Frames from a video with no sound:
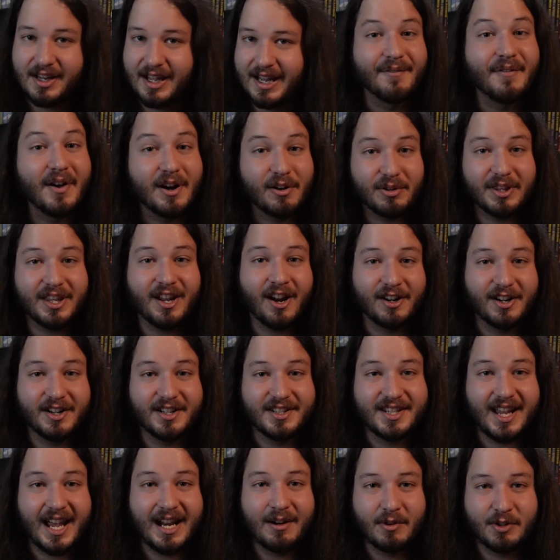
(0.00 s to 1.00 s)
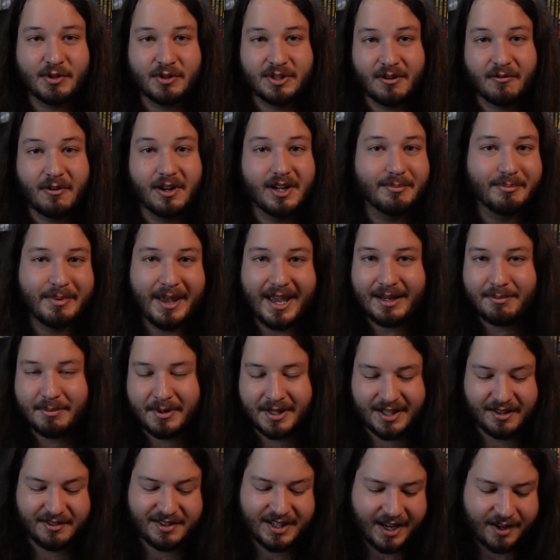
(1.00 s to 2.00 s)
and I found it really hard to decide which ones I wanted to pick,
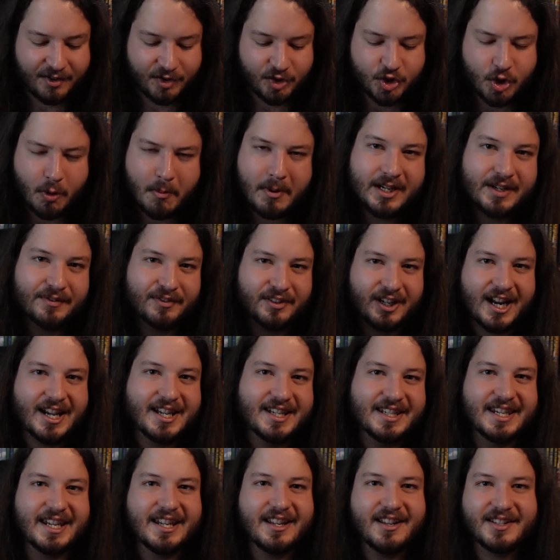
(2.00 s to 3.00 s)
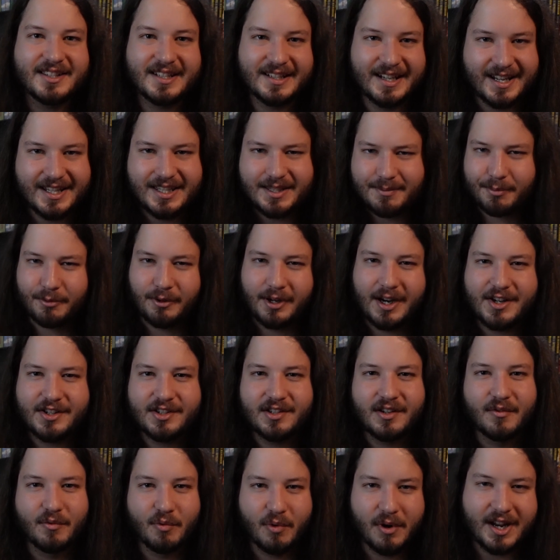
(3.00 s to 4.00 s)
because I was getting so many different ideas and
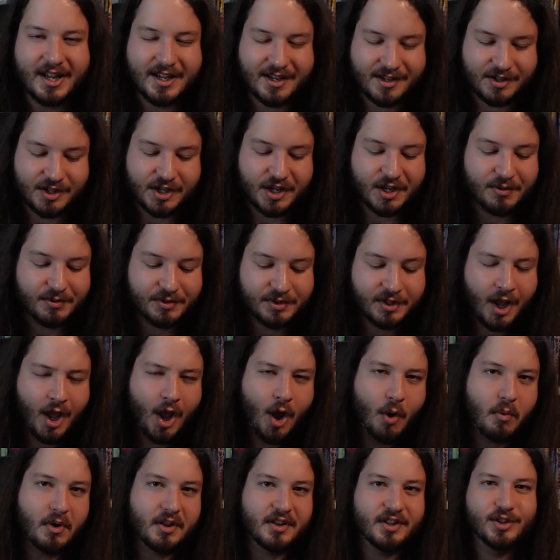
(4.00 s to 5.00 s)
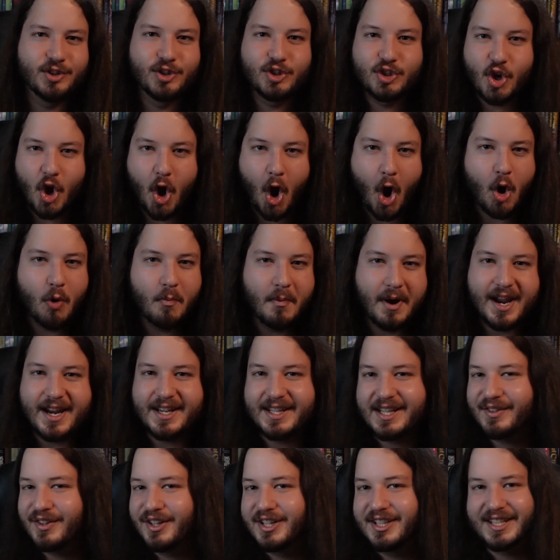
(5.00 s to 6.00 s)
inspiration of what I could use with so many
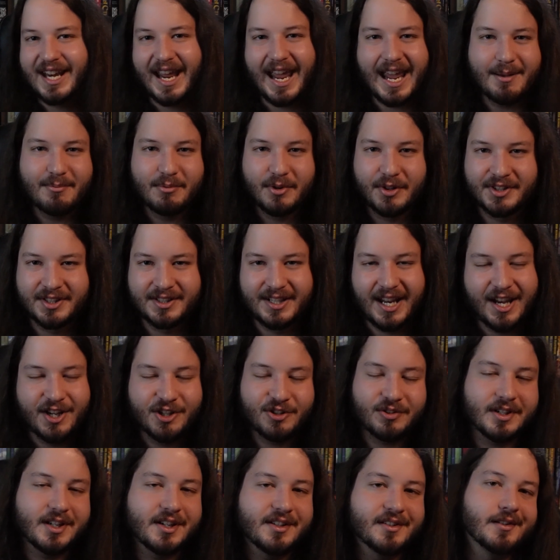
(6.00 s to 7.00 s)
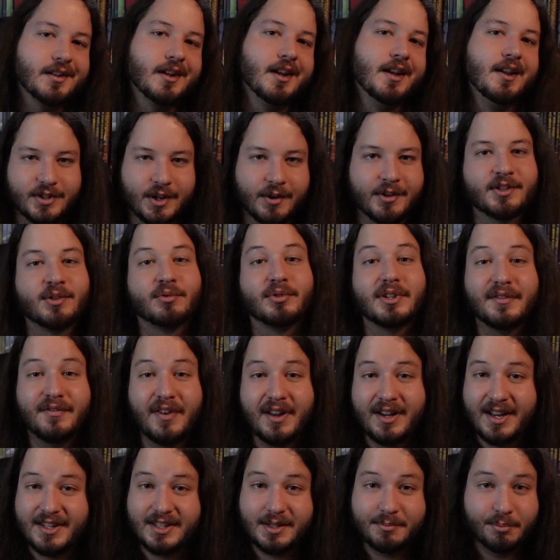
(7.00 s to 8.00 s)
different tables and entries. So it's a really
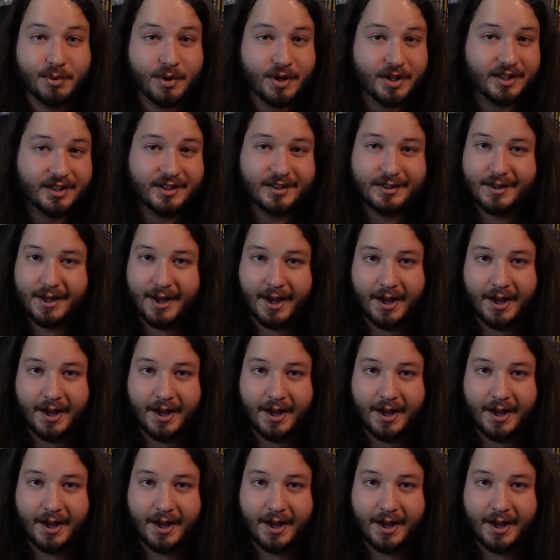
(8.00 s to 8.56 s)
fantastic book.